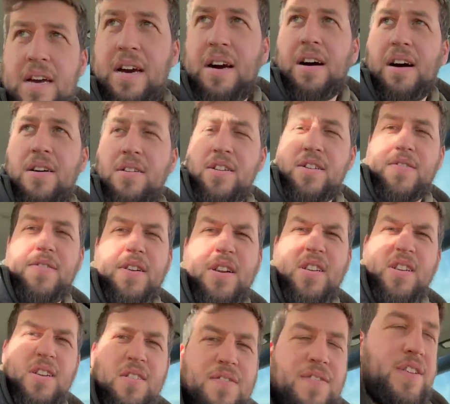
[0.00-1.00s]
I'm just
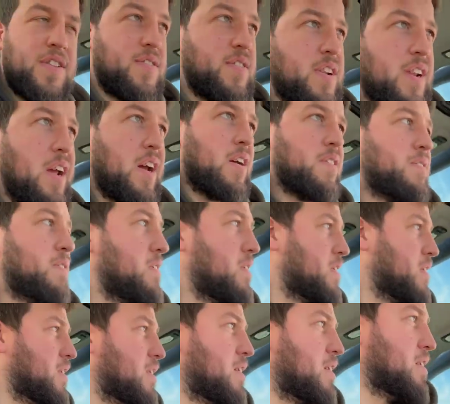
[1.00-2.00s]
finished this video.
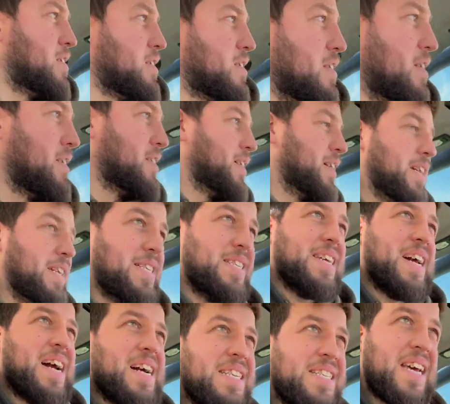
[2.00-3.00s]
It's
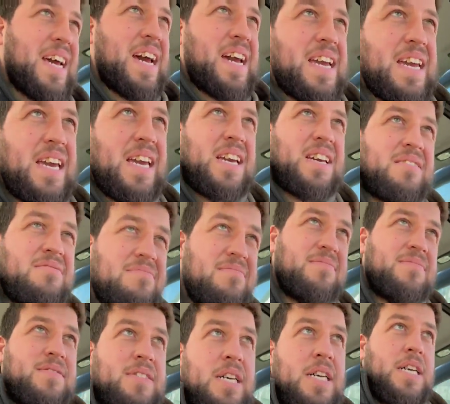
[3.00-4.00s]
Saturday.
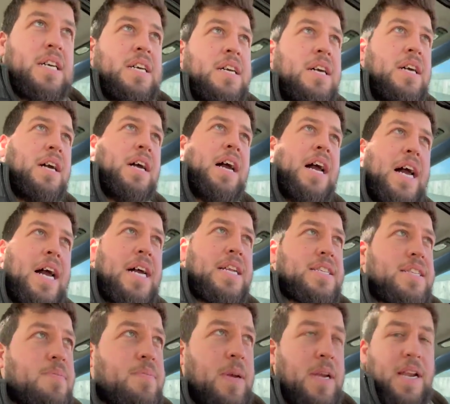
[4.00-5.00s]
I had
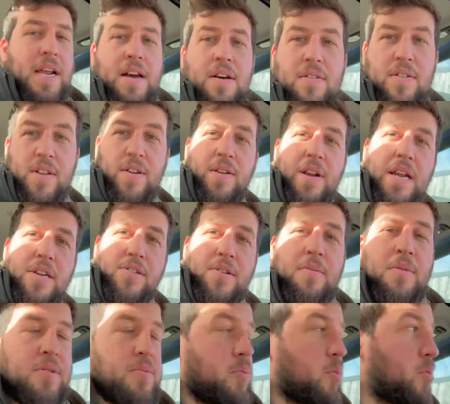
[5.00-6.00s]
to be out doing do extra
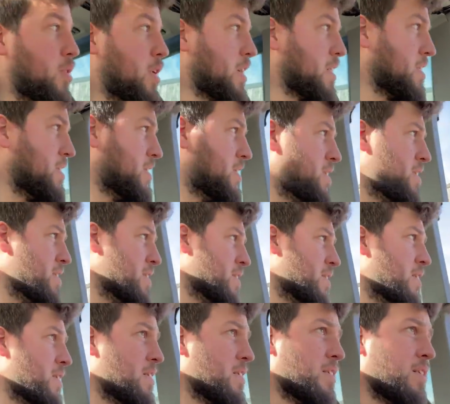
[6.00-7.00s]
this
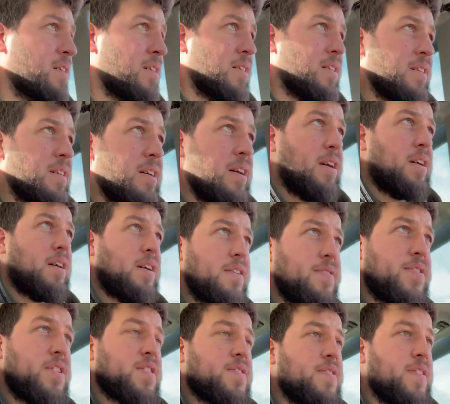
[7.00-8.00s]
morning.
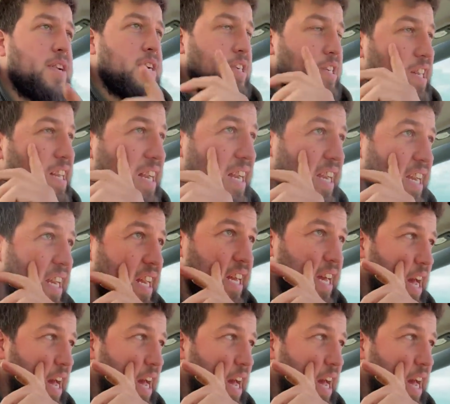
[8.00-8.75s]
I've just finished cleaning the